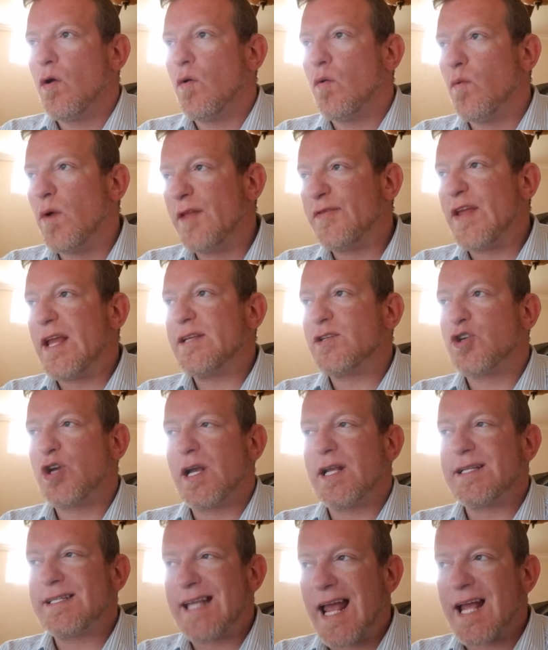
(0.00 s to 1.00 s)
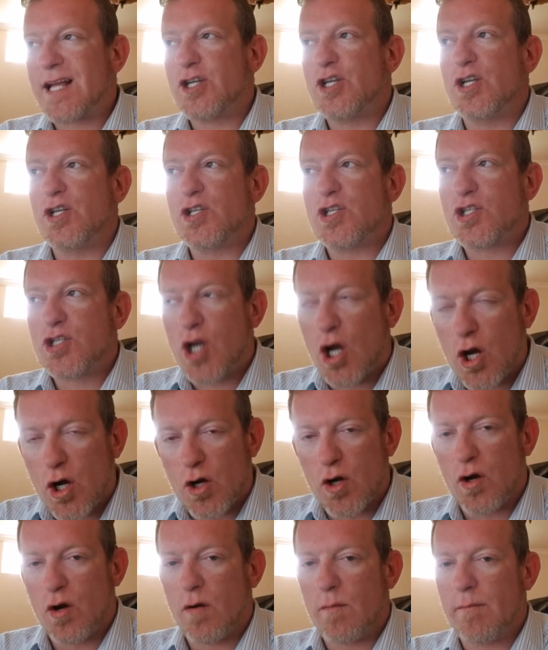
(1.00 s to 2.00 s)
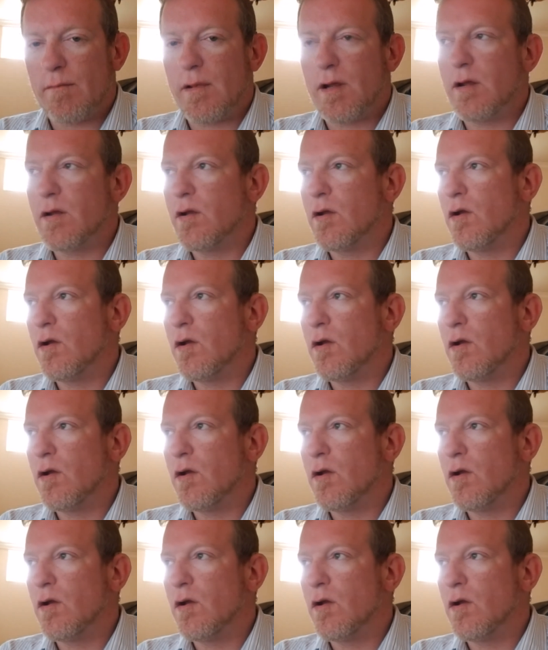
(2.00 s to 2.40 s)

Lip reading: with a transaction term